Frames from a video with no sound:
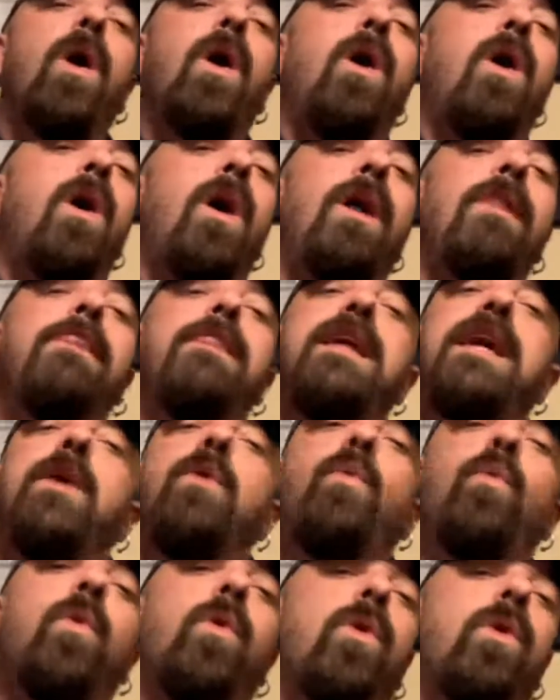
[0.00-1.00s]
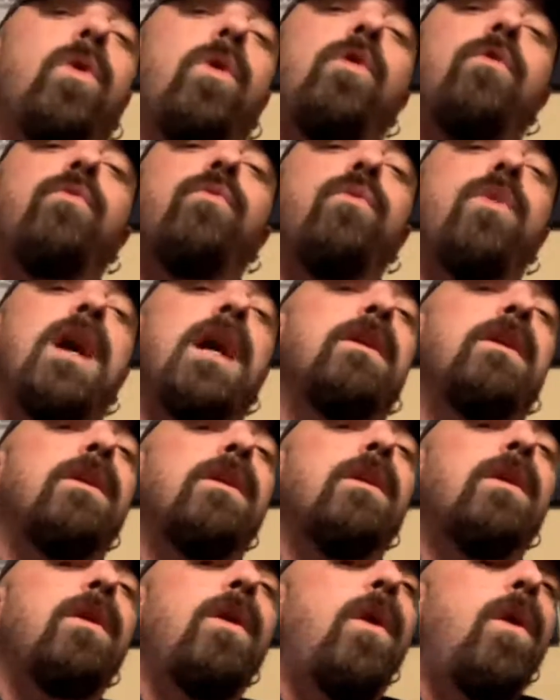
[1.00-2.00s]
on the world
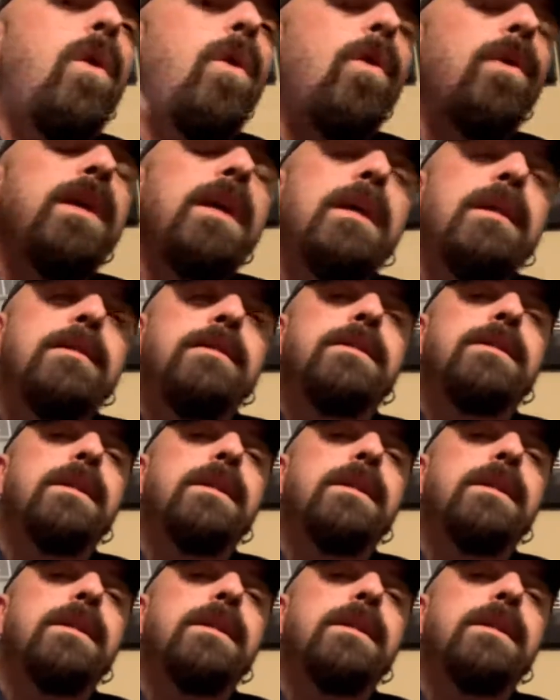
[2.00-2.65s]
record holding